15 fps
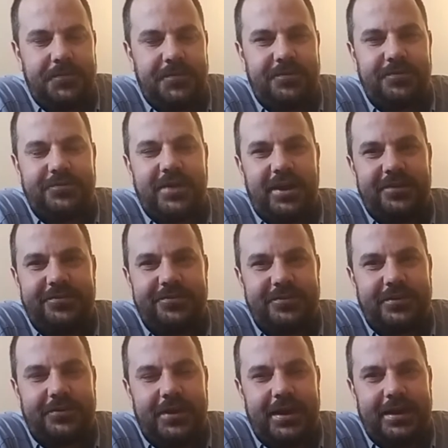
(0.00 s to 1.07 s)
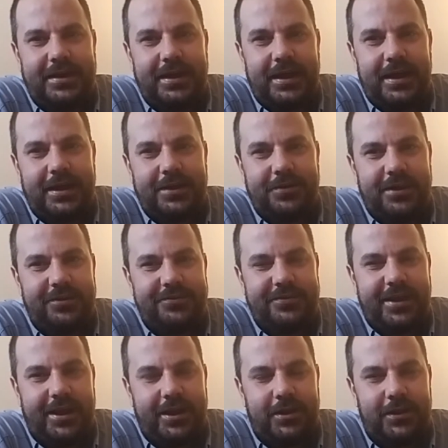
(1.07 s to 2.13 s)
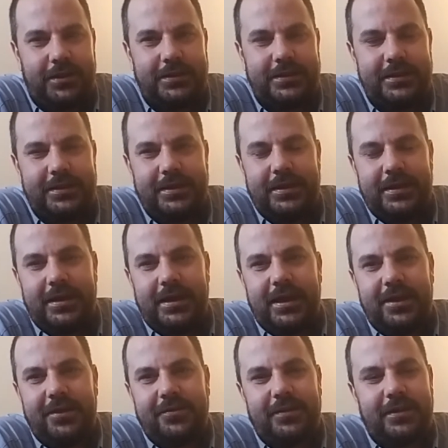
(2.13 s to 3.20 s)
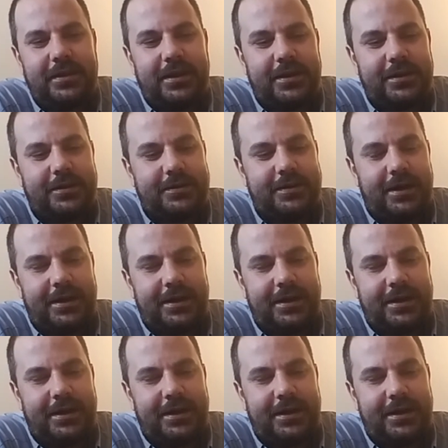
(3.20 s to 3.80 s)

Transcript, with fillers: So Josh is a great guy, great channel, has a lot of good